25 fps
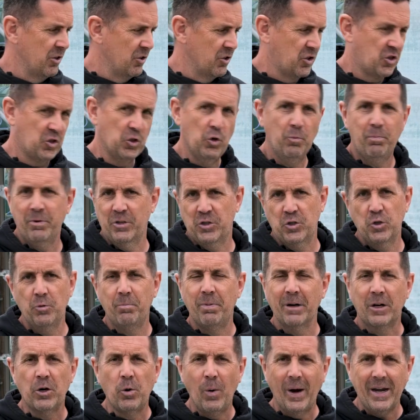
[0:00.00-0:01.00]
Super,
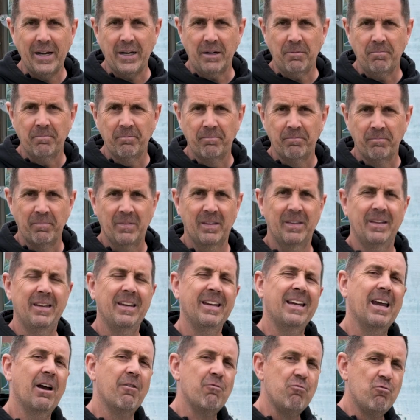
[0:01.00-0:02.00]
super quick,
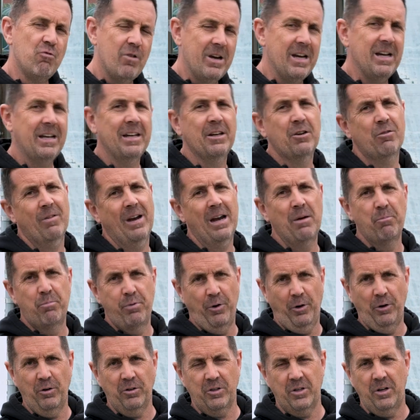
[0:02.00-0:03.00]
you get really great
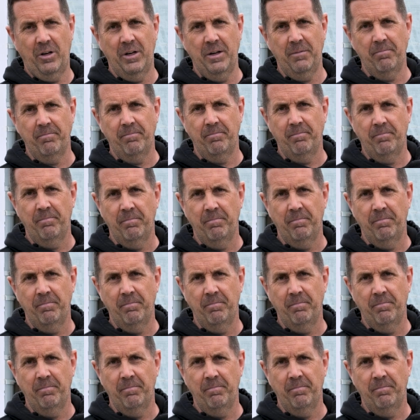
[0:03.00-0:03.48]
products on it.